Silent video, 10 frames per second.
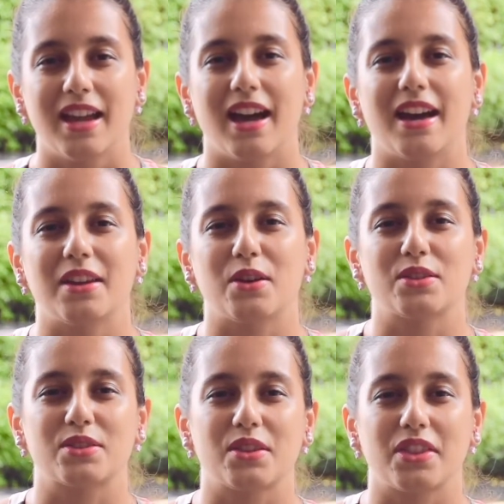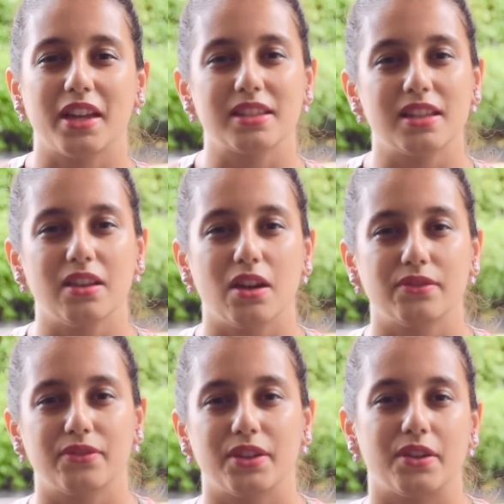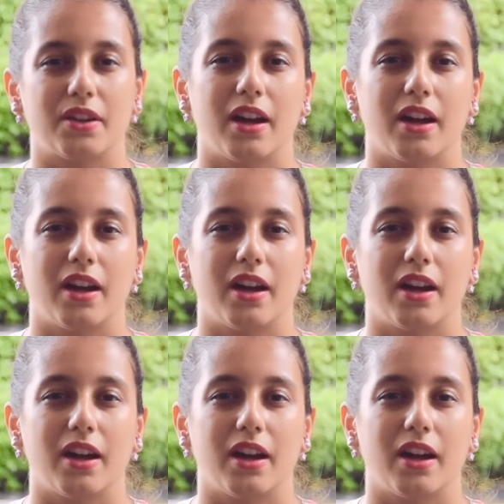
And also, thanks a lot for your